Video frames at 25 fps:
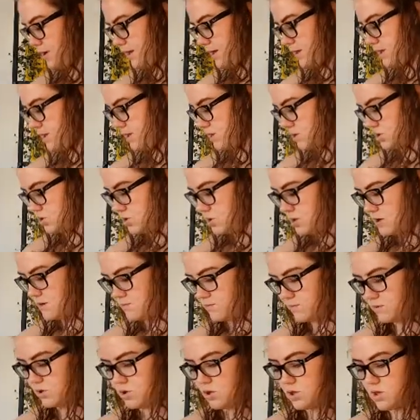I think
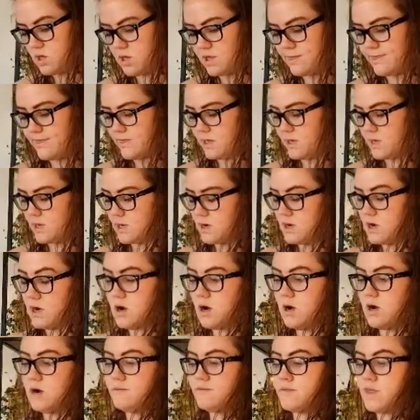tropical, I think
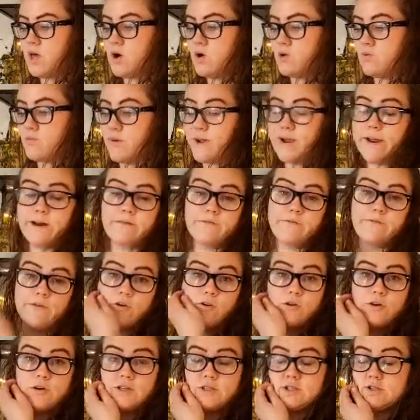of a
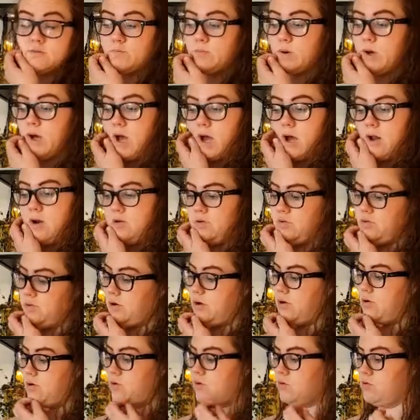rainforest, but I don't
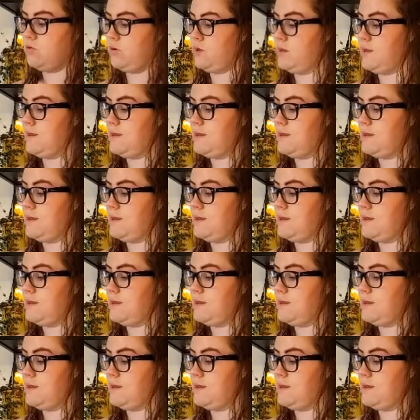know.